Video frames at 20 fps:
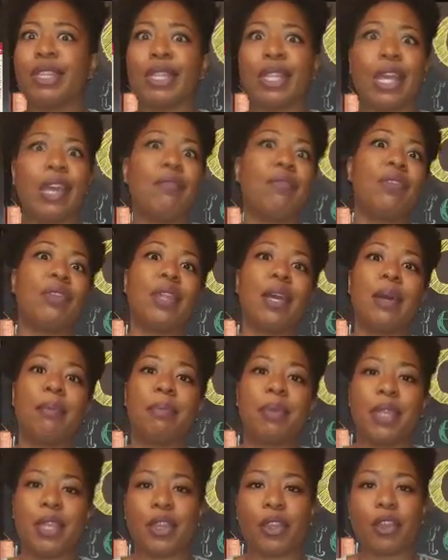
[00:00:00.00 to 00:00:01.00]
level
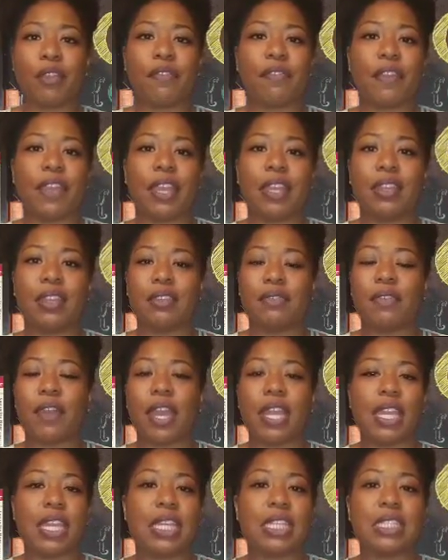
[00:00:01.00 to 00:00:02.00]
up in our
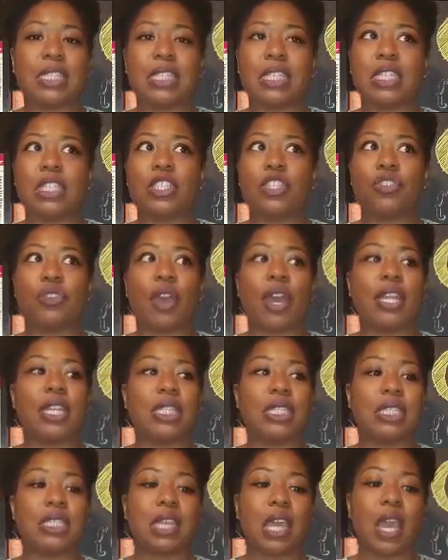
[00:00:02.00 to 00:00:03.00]
finances, try
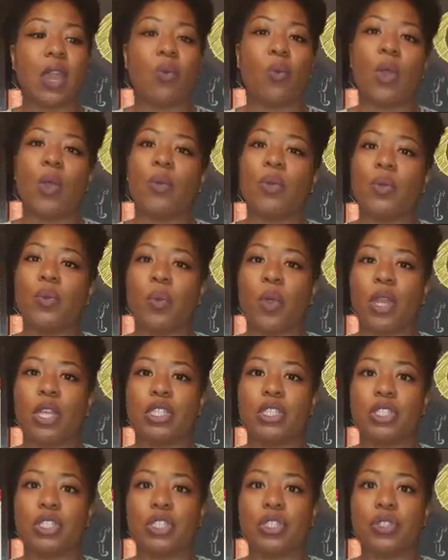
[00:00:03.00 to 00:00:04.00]
to decide what we
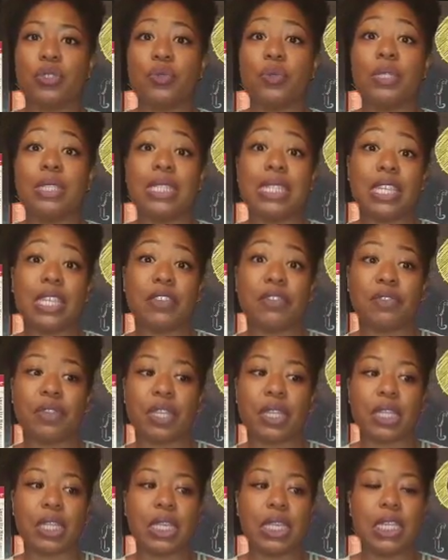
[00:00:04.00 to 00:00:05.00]
wanted to do
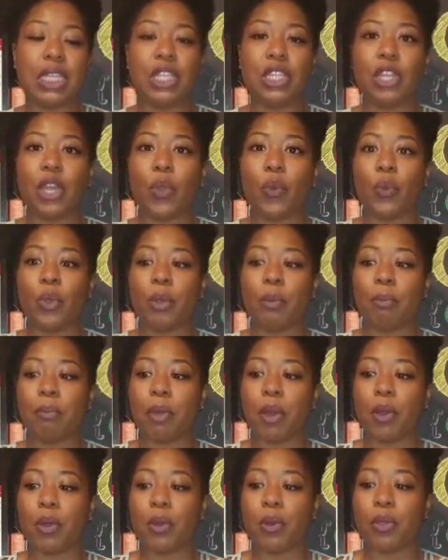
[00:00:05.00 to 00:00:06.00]
differently. You know, we're
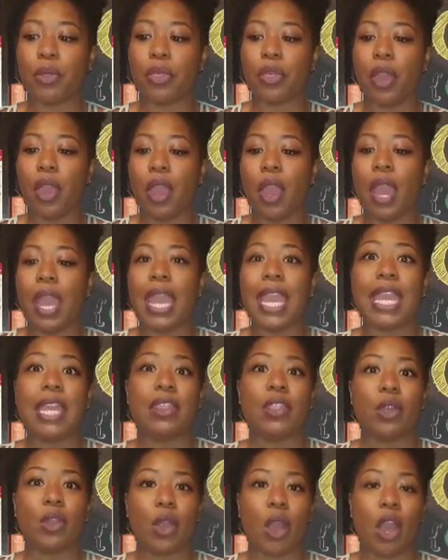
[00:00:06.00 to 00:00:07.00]
both
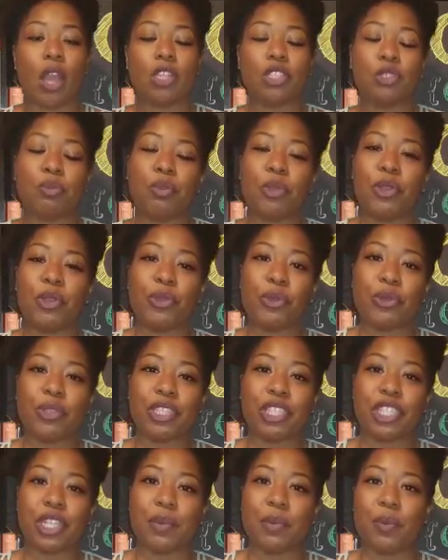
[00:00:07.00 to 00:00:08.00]
in the
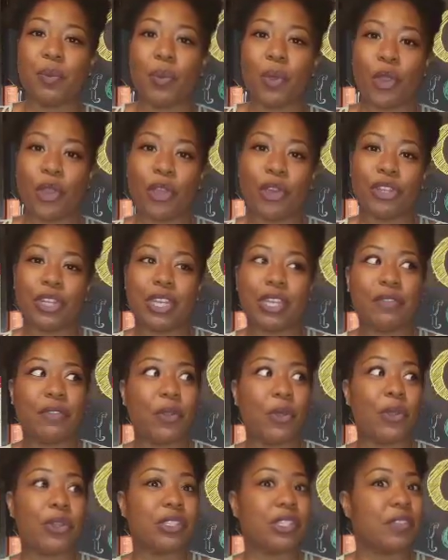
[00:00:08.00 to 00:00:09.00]
entrepreneurship world, and of
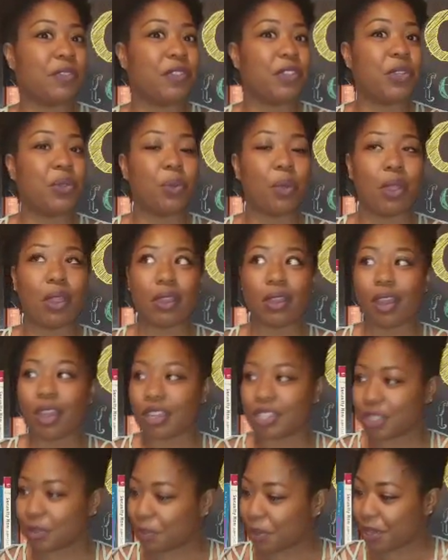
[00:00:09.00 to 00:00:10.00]
course if you are an
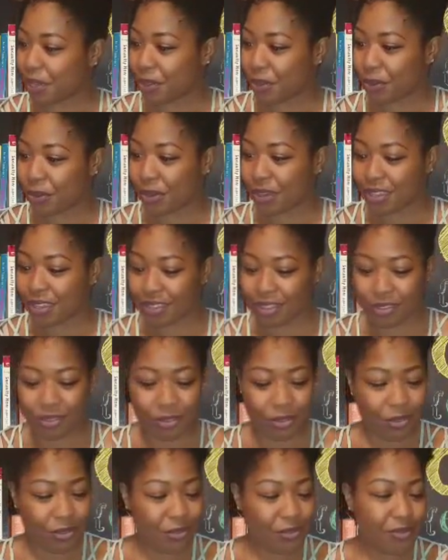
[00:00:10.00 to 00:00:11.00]
entrepreneur,
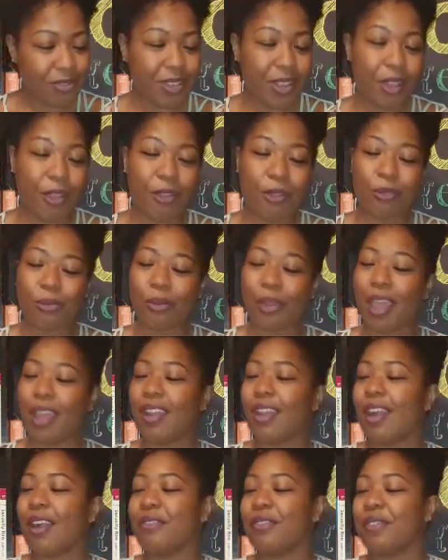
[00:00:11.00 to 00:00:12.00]
you know
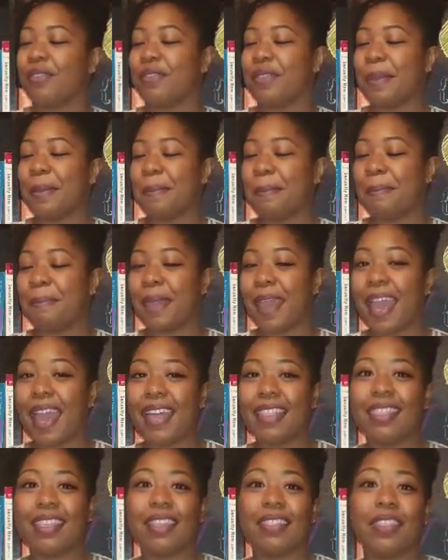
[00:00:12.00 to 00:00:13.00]
right off of the
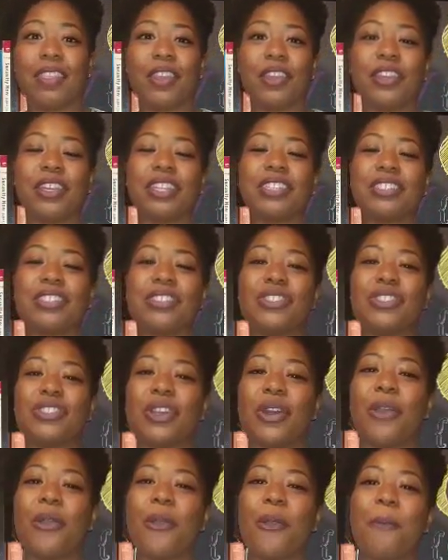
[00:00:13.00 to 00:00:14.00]
bat that there is
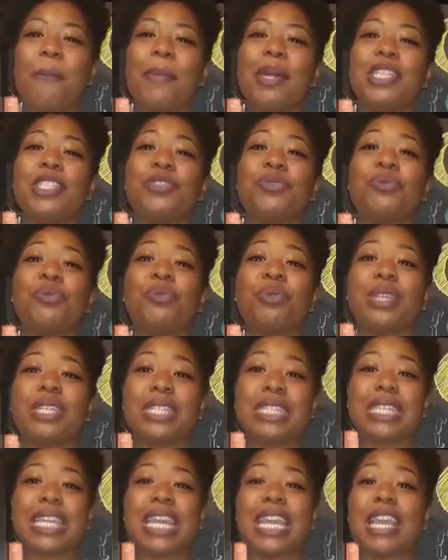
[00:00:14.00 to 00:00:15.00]
so much
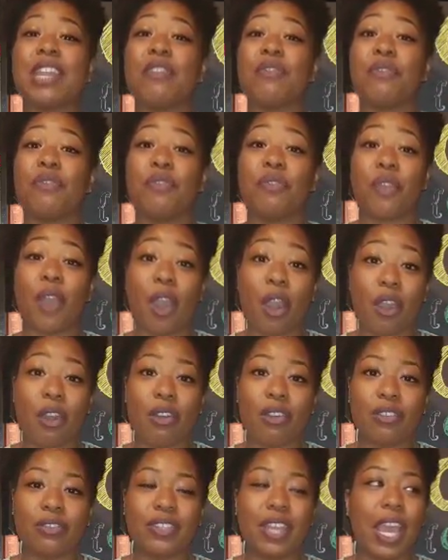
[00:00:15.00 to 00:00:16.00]
risk
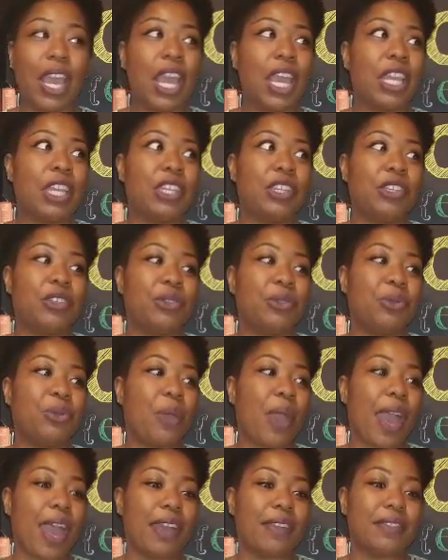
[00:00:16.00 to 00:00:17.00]
involved.
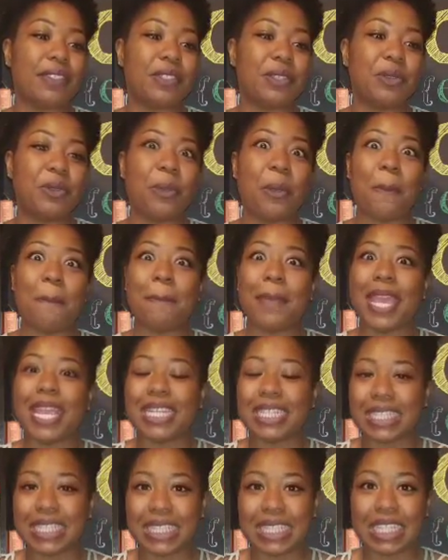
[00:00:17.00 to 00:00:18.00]
You have to
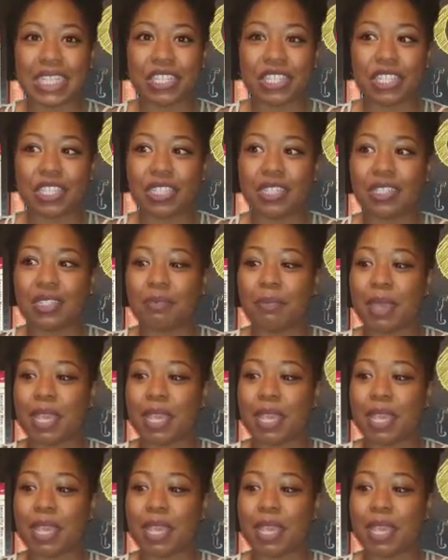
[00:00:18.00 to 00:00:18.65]
make decisions